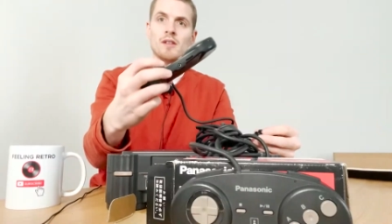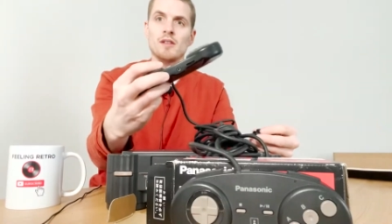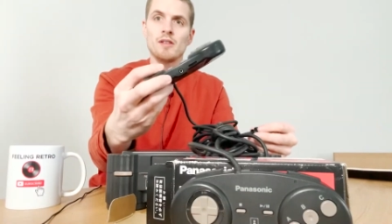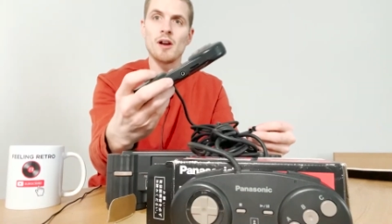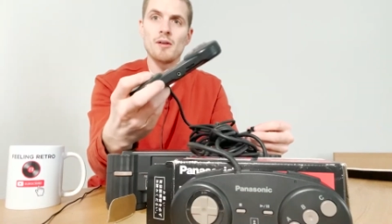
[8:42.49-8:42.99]

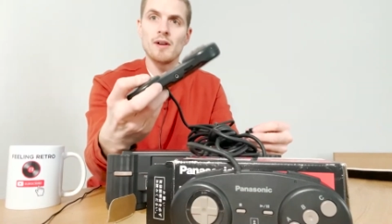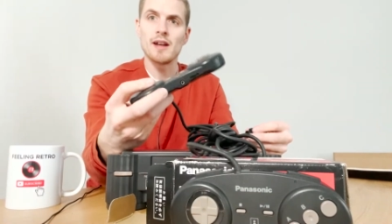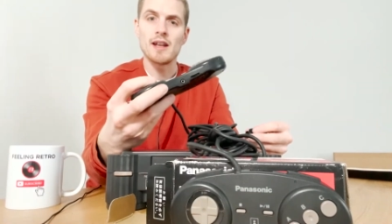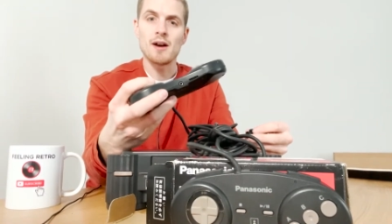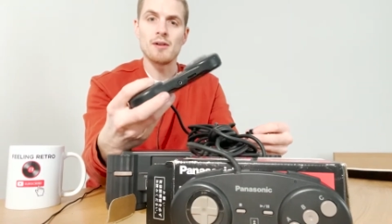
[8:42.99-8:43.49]
So
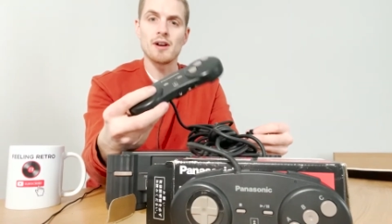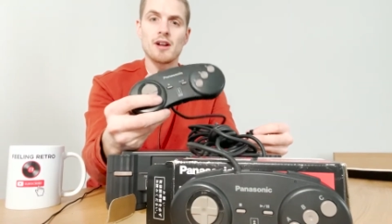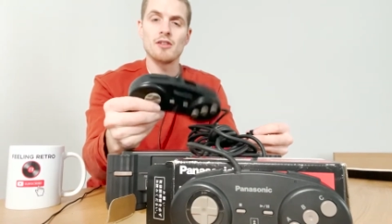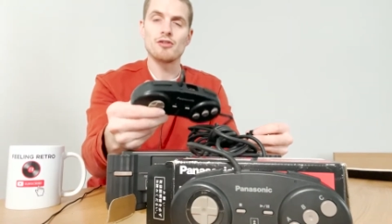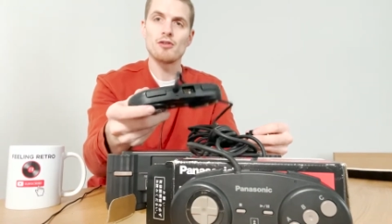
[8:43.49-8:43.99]
in our
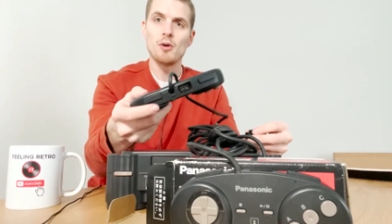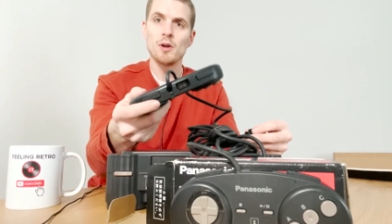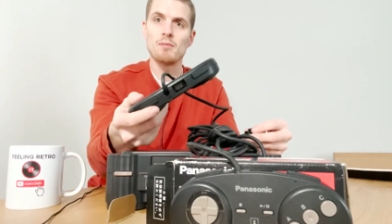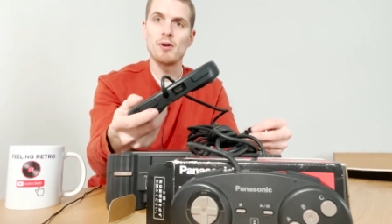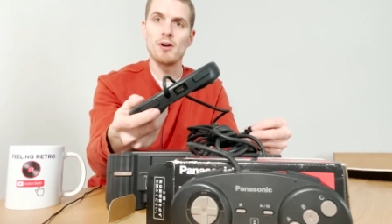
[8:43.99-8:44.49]
controller
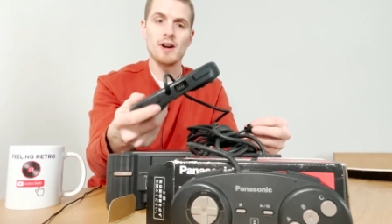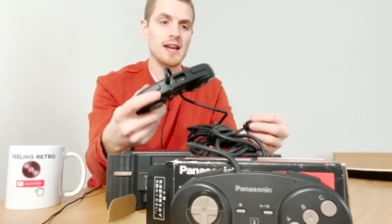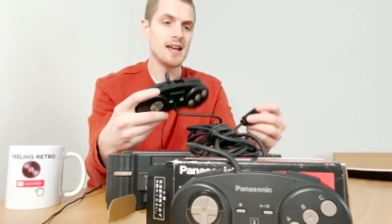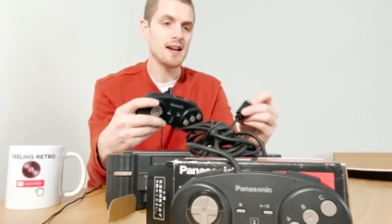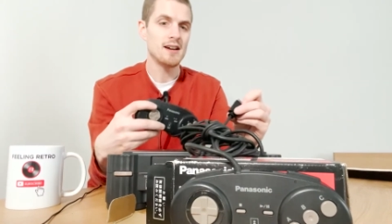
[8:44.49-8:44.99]
port
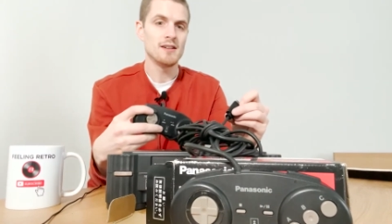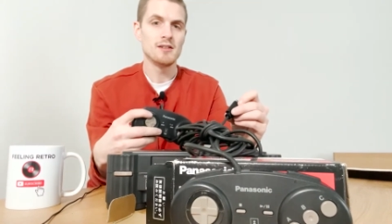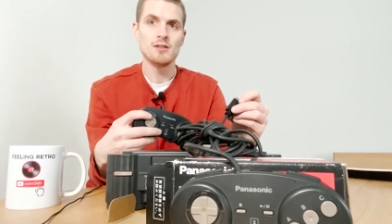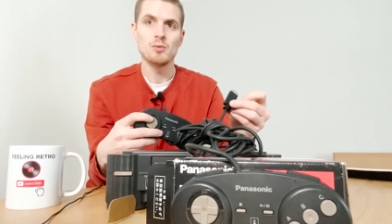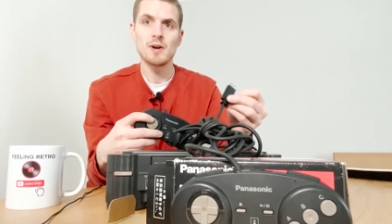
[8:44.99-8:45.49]
here,
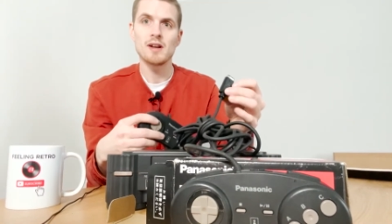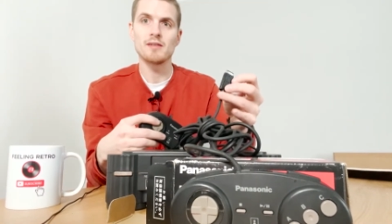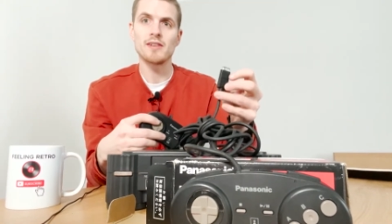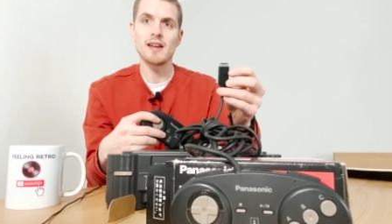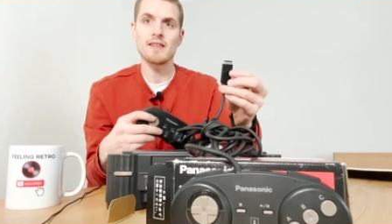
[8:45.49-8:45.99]
we can
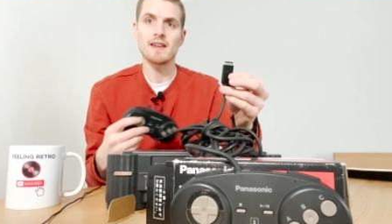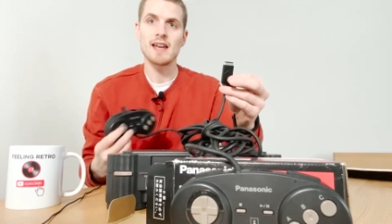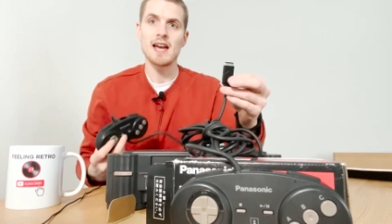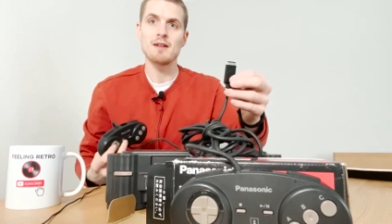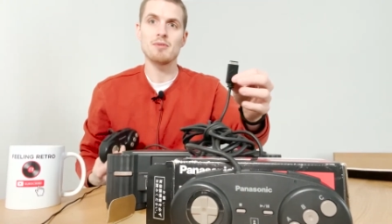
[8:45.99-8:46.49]
take the
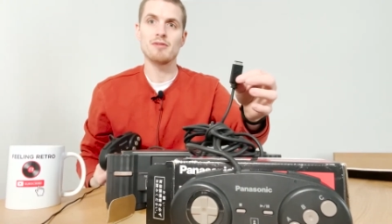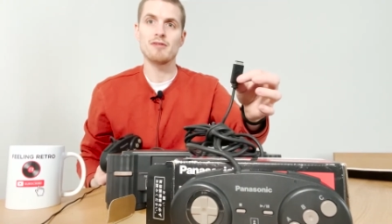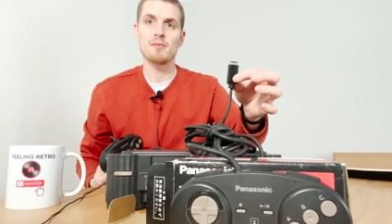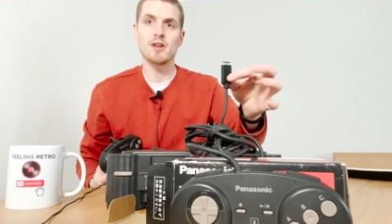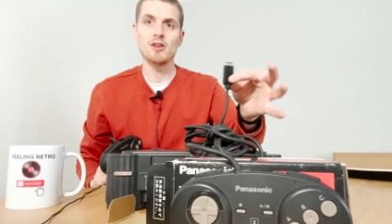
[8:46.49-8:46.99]
cable
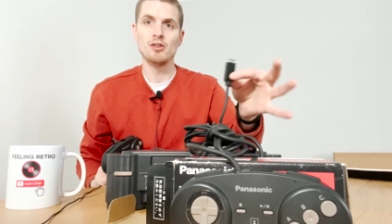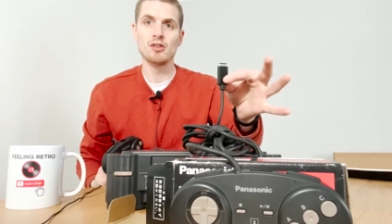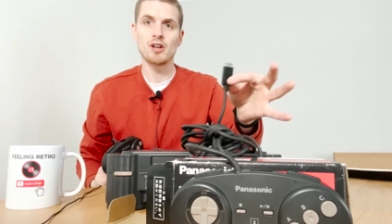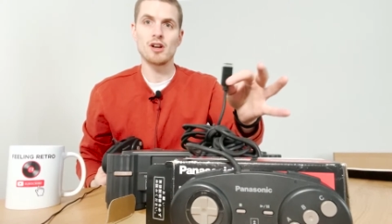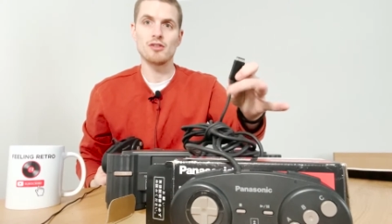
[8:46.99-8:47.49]
from the
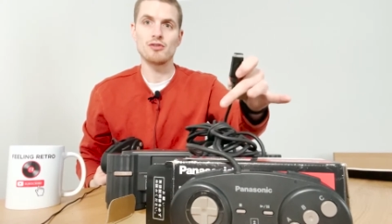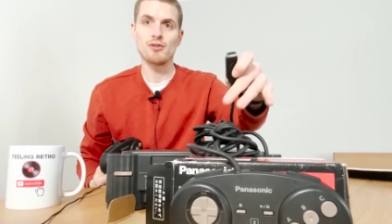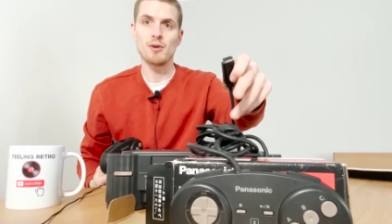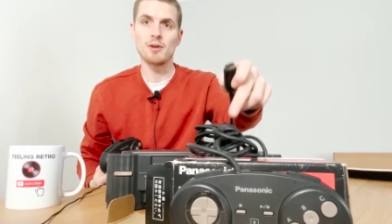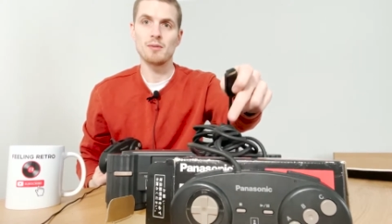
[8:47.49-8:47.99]
other
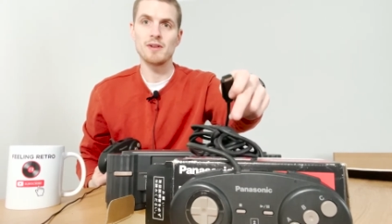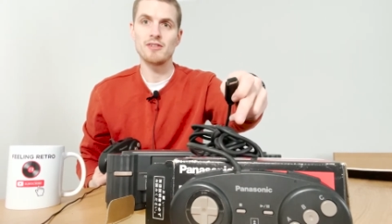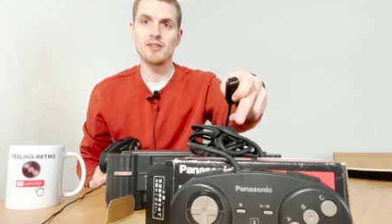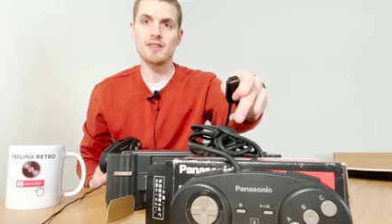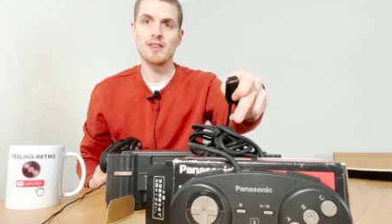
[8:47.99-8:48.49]
controller,
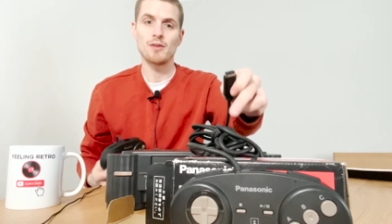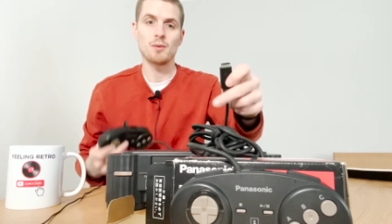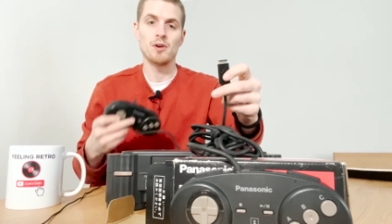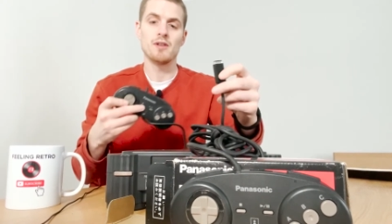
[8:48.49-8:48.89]
which is this one,